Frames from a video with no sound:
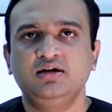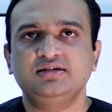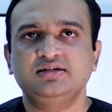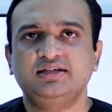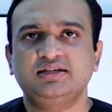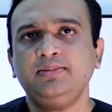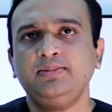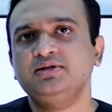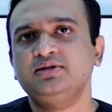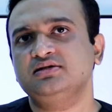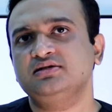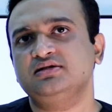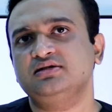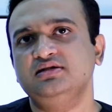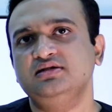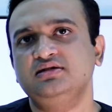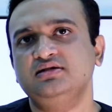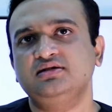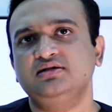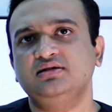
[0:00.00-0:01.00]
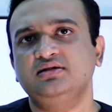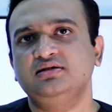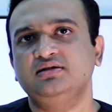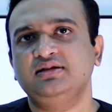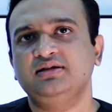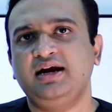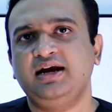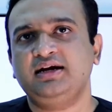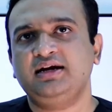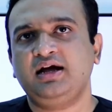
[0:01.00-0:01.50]
Substances
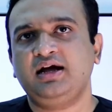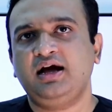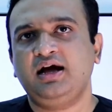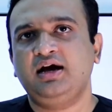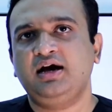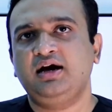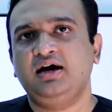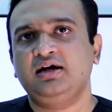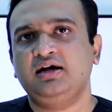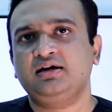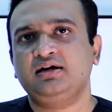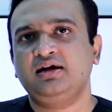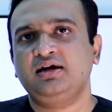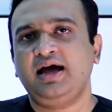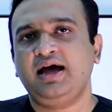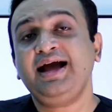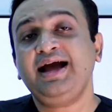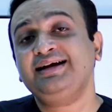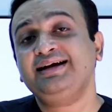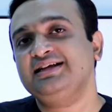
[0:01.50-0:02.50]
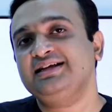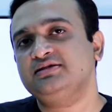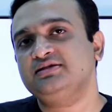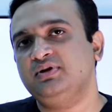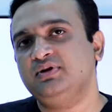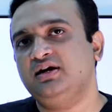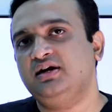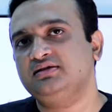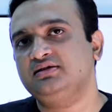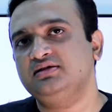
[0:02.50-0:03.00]
that act as
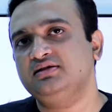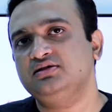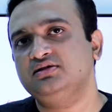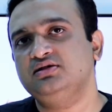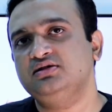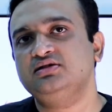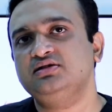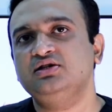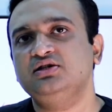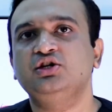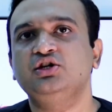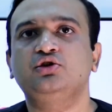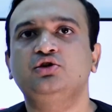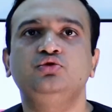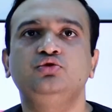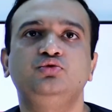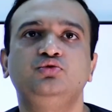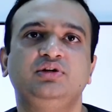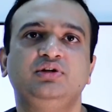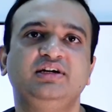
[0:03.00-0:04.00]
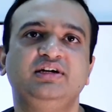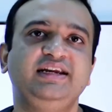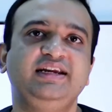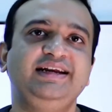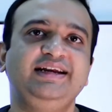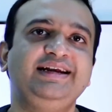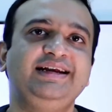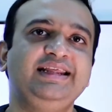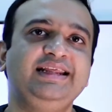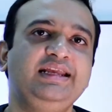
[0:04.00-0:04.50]
blood thinners include
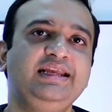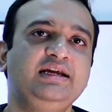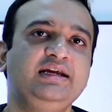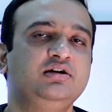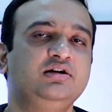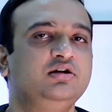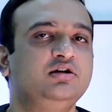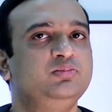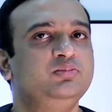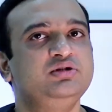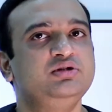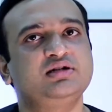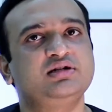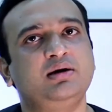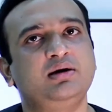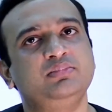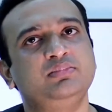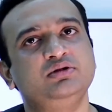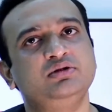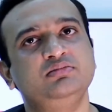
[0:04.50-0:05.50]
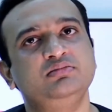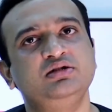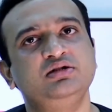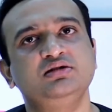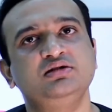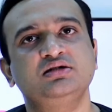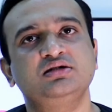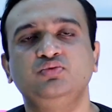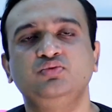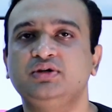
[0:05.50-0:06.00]
green tea, herbal
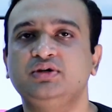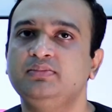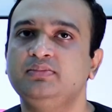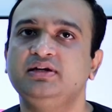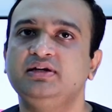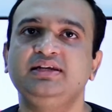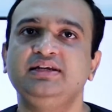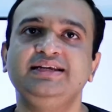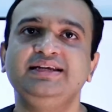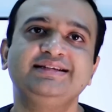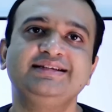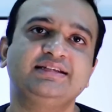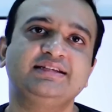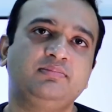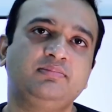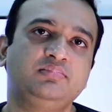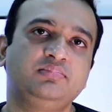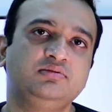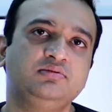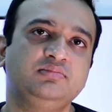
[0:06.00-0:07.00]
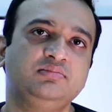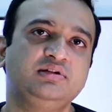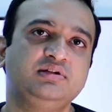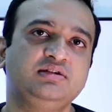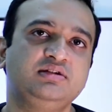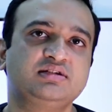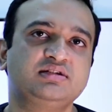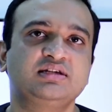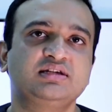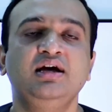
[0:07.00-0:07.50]
supplements, vitamin E
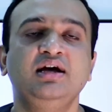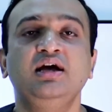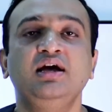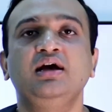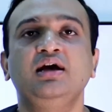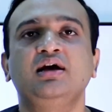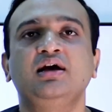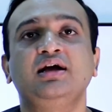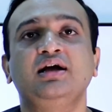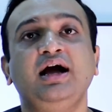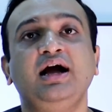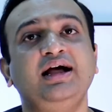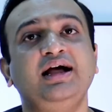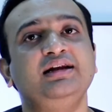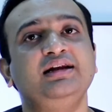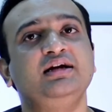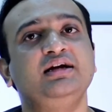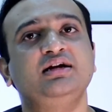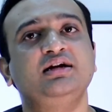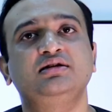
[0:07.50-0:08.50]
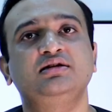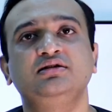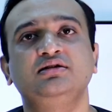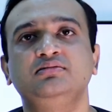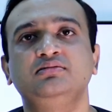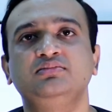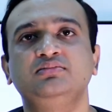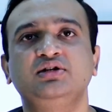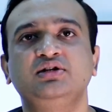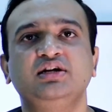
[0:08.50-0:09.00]
supplements, garlic,
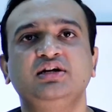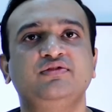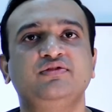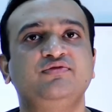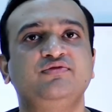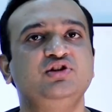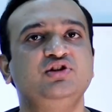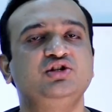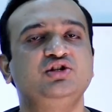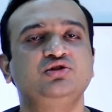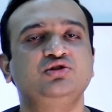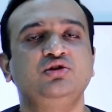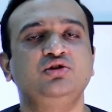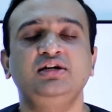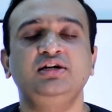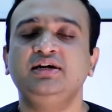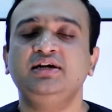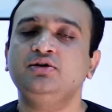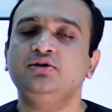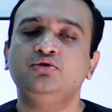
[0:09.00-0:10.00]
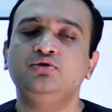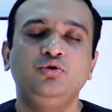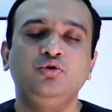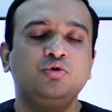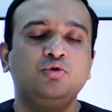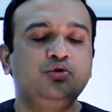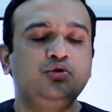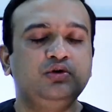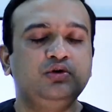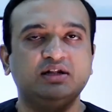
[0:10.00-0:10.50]
turmeric, fish oil, and a
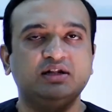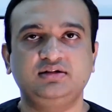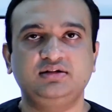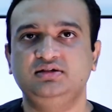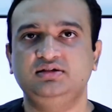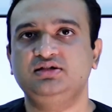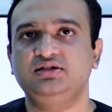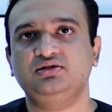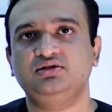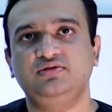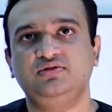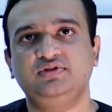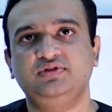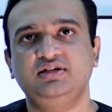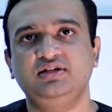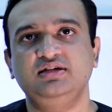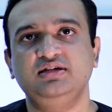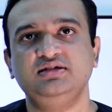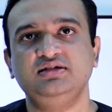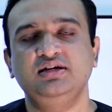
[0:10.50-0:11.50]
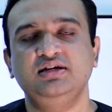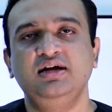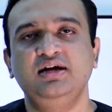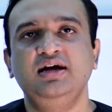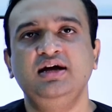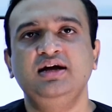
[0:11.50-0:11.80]
whole other list of things